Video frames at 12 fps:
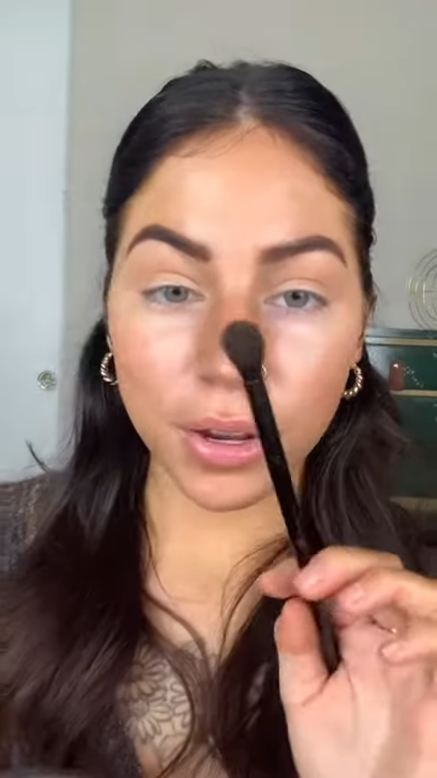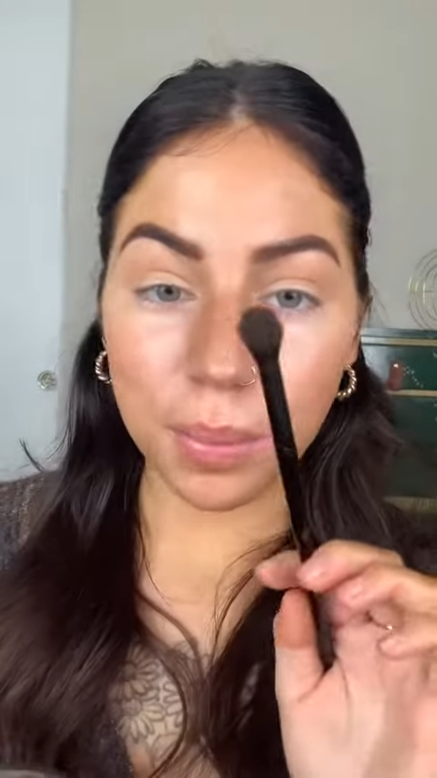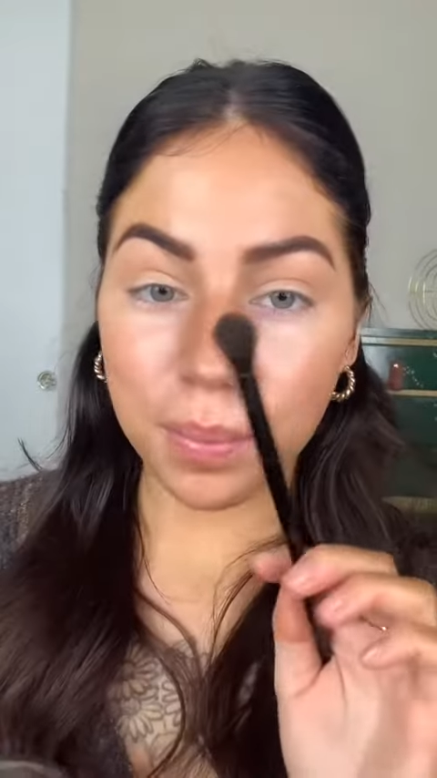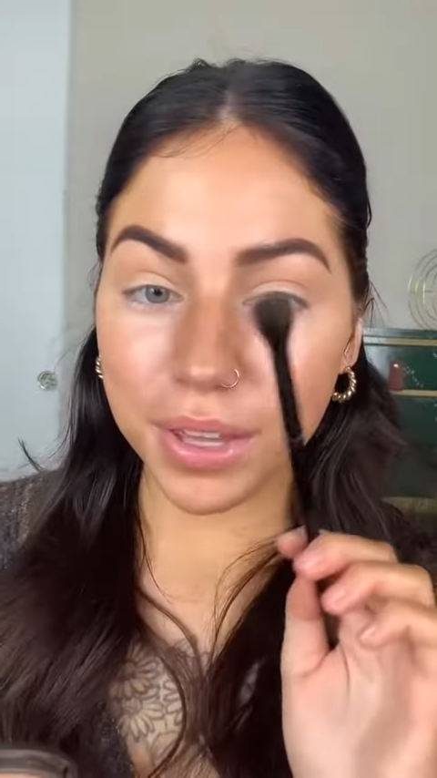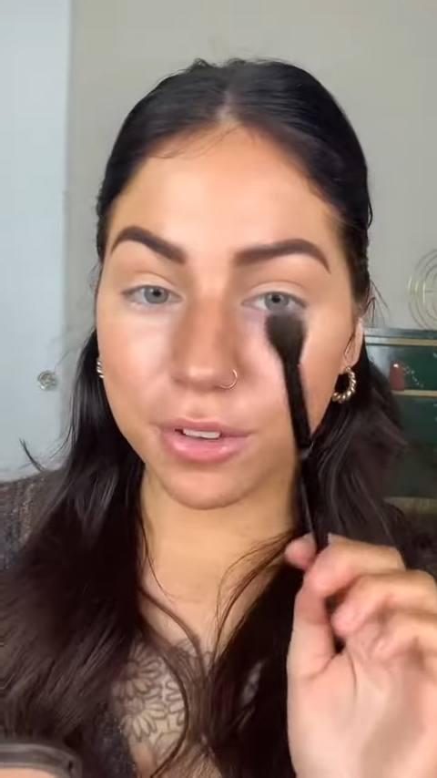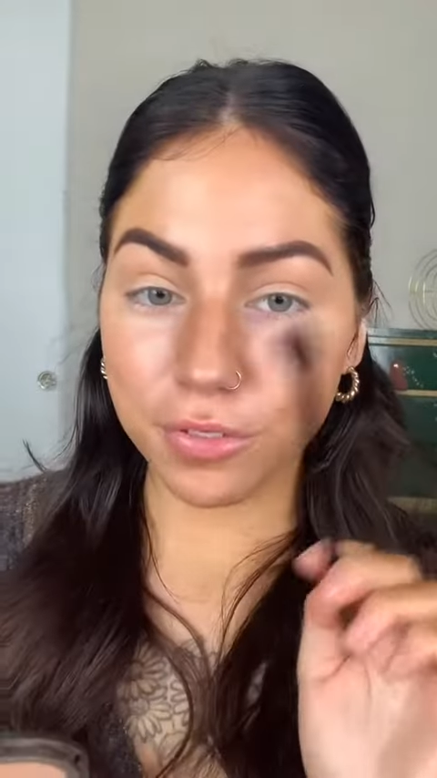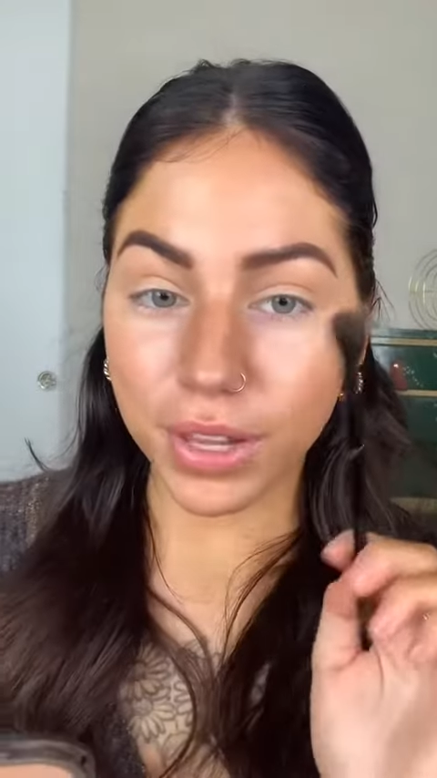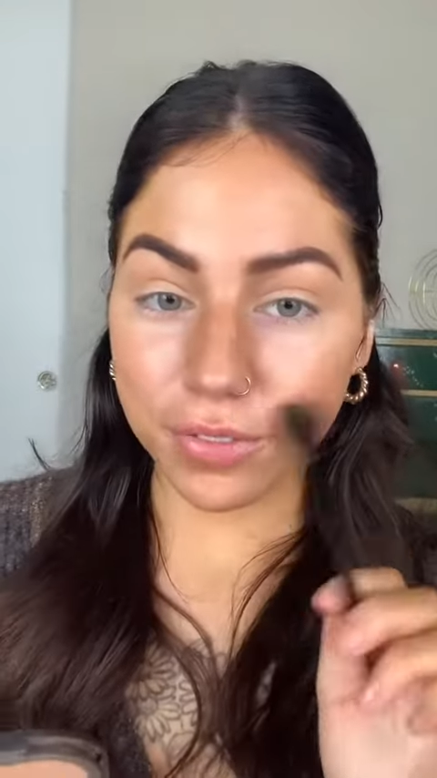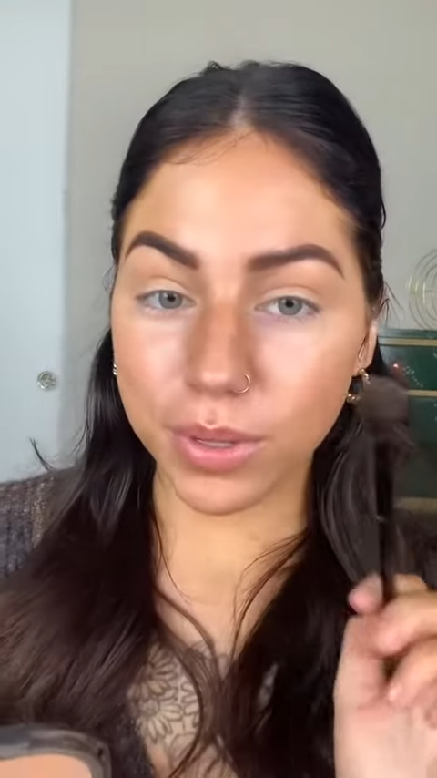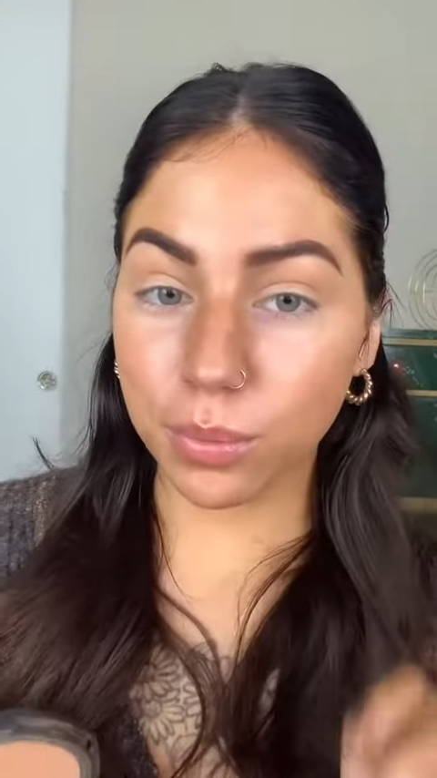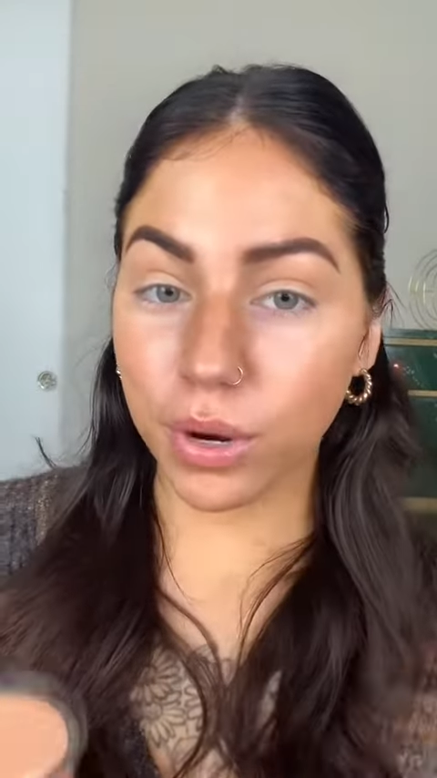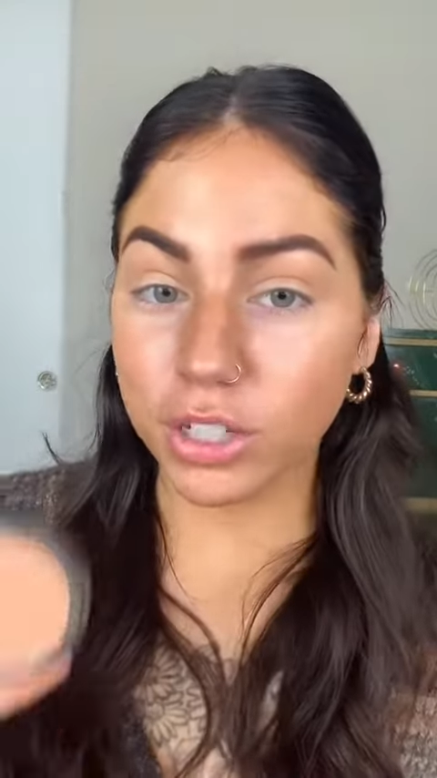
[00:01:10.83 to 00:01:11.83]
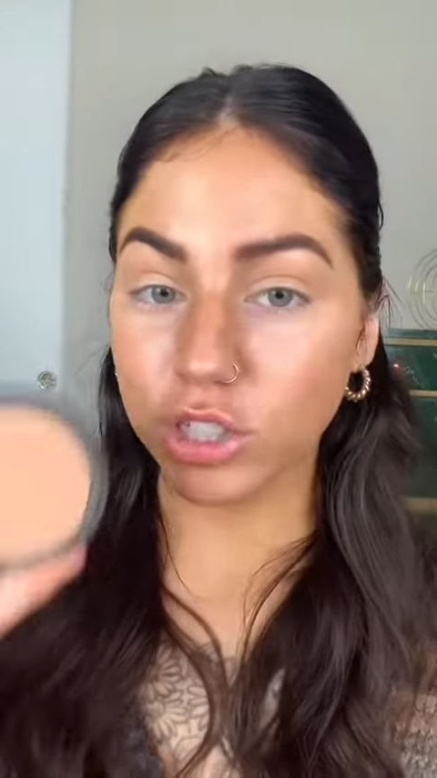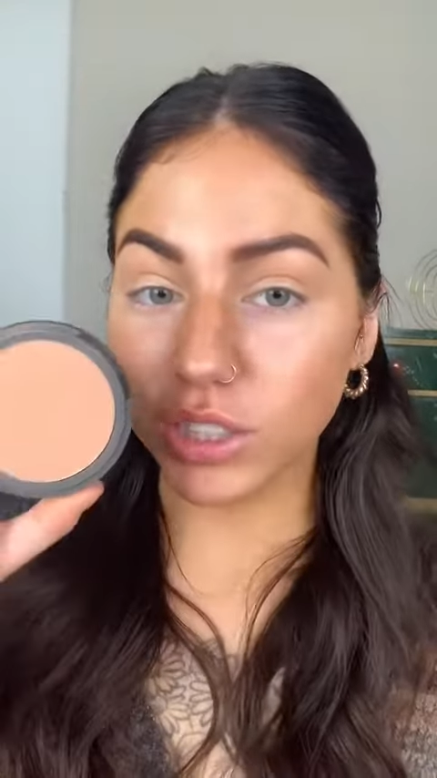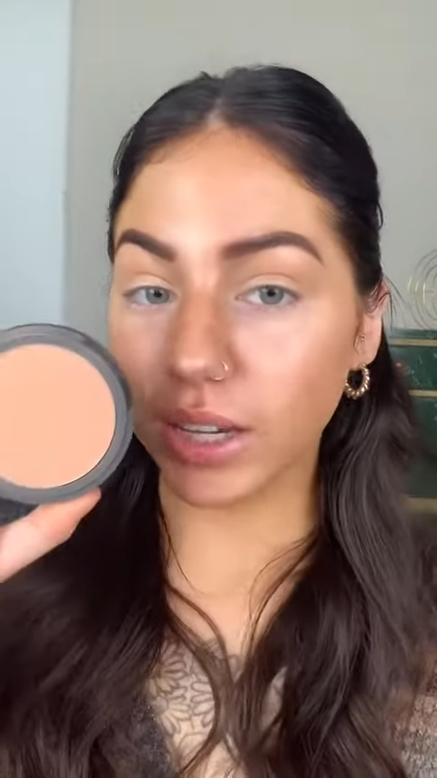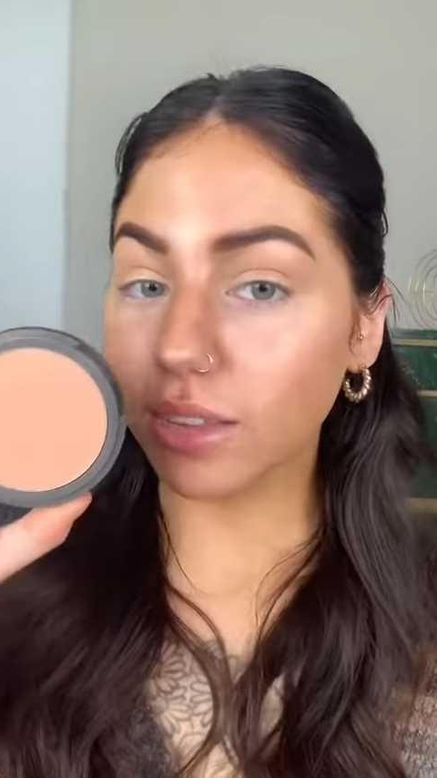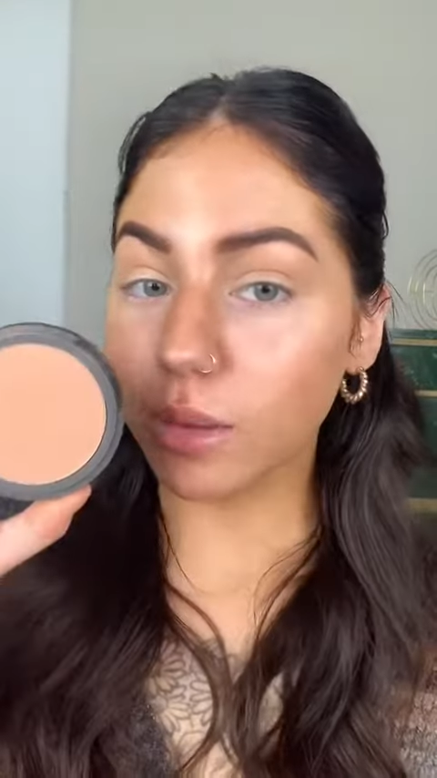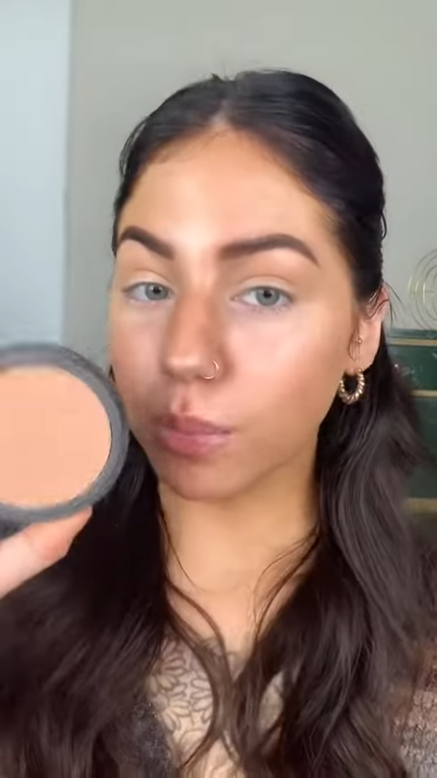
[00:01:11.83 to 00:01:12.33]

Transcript: a big fluffy brush, take the